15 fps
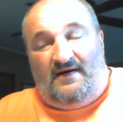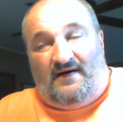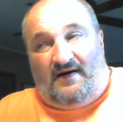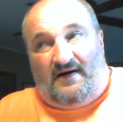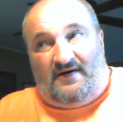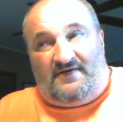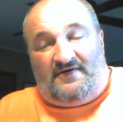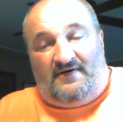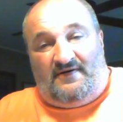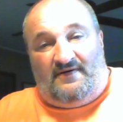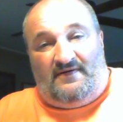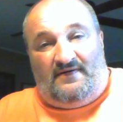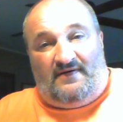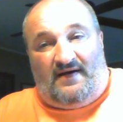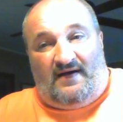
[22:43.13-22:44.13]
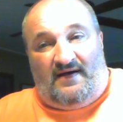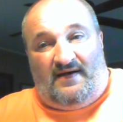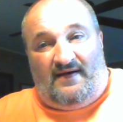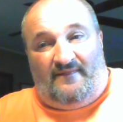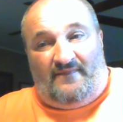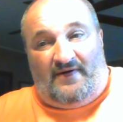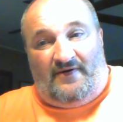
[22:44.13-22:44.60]
Also, I
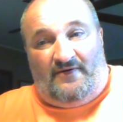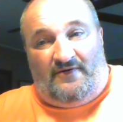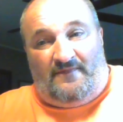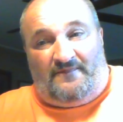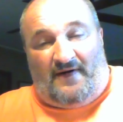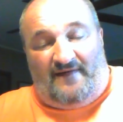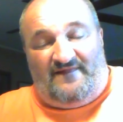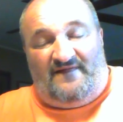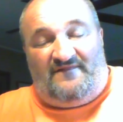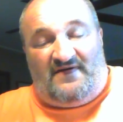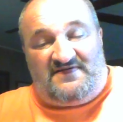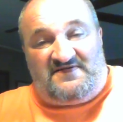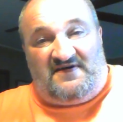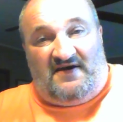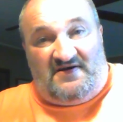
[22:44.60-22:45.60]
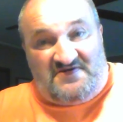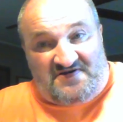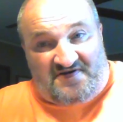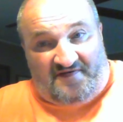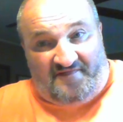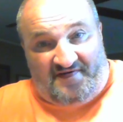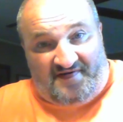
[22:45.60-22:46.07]
have my own private
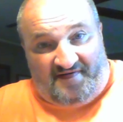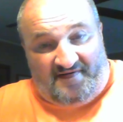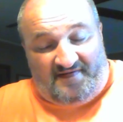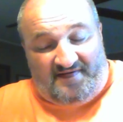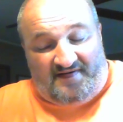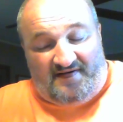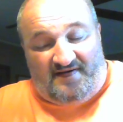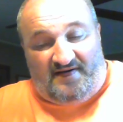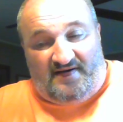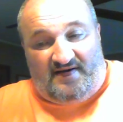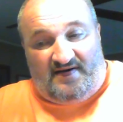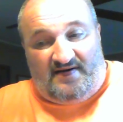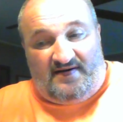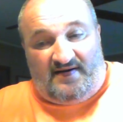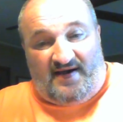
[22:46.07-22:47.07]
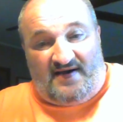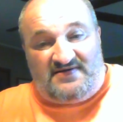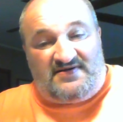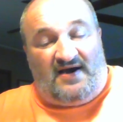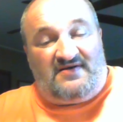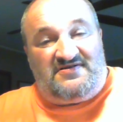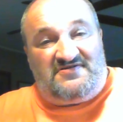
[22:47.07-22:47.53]
investigation services. It
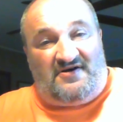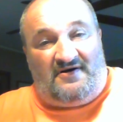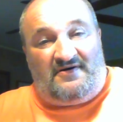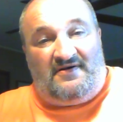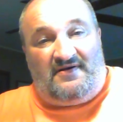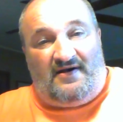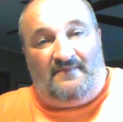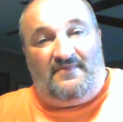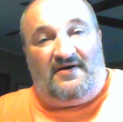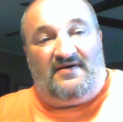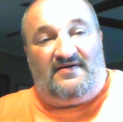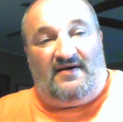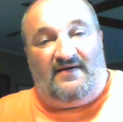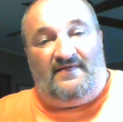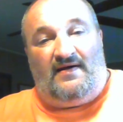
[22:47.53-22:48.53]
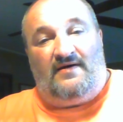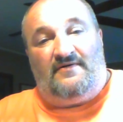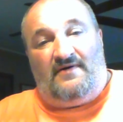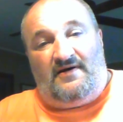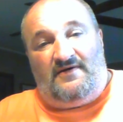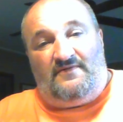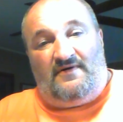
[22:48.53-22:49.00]
has not started yet because I have not
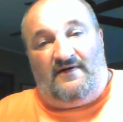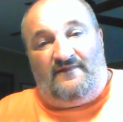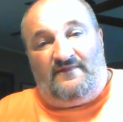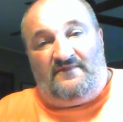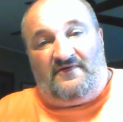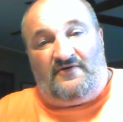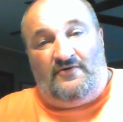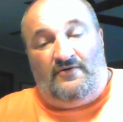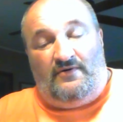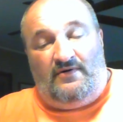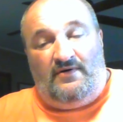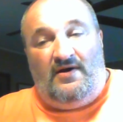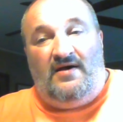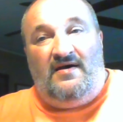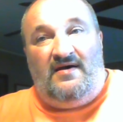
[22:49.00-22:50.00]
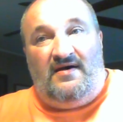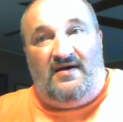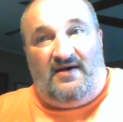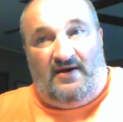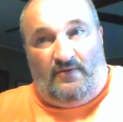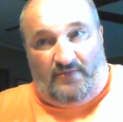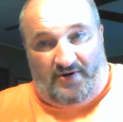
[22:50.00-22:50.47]
graduated from school.
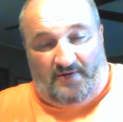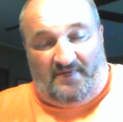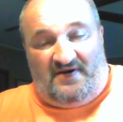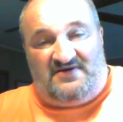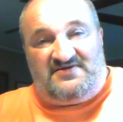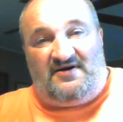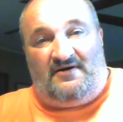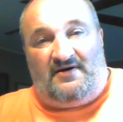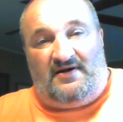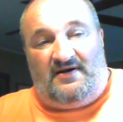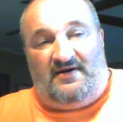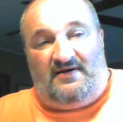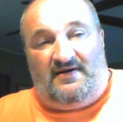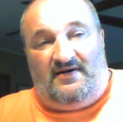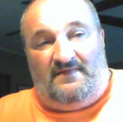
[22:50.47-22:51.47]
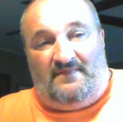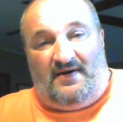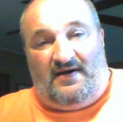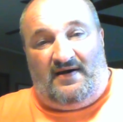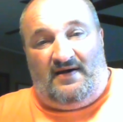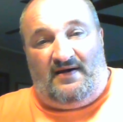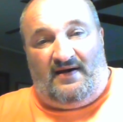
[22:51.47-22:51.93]
It will be starting in
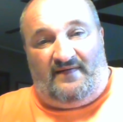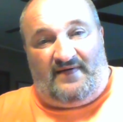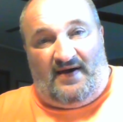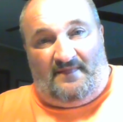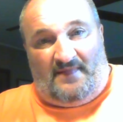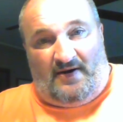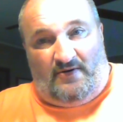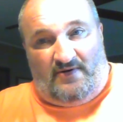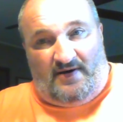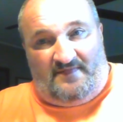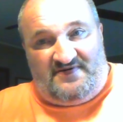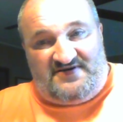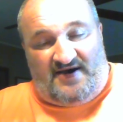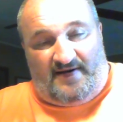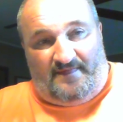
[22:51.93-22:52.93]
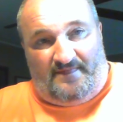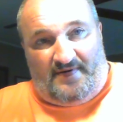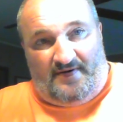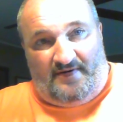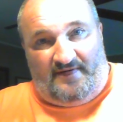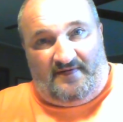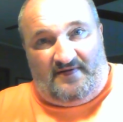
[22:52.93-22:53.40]
May. I got my website
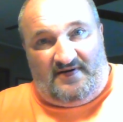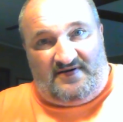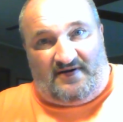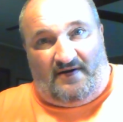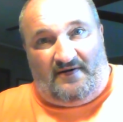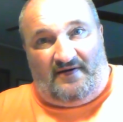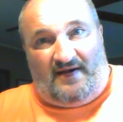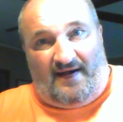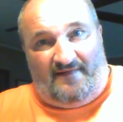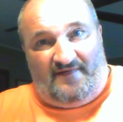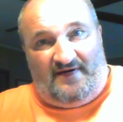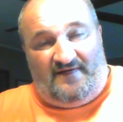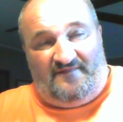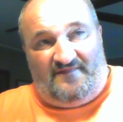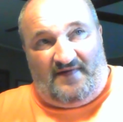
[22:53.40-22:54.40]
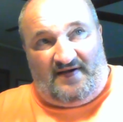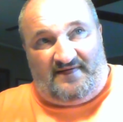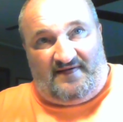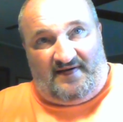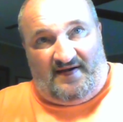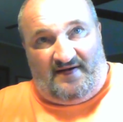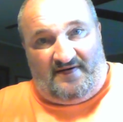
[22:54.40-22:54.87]
built. It's called
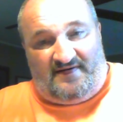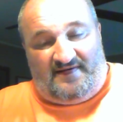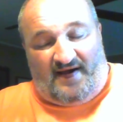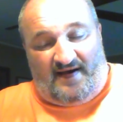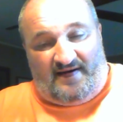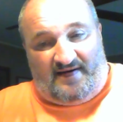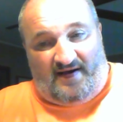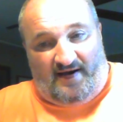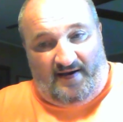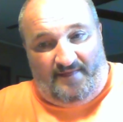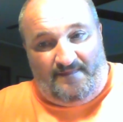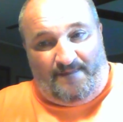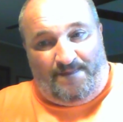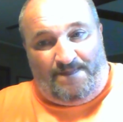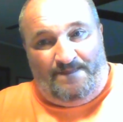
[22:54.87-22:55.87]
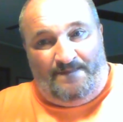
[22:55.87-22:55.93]
lavainvestigators.com.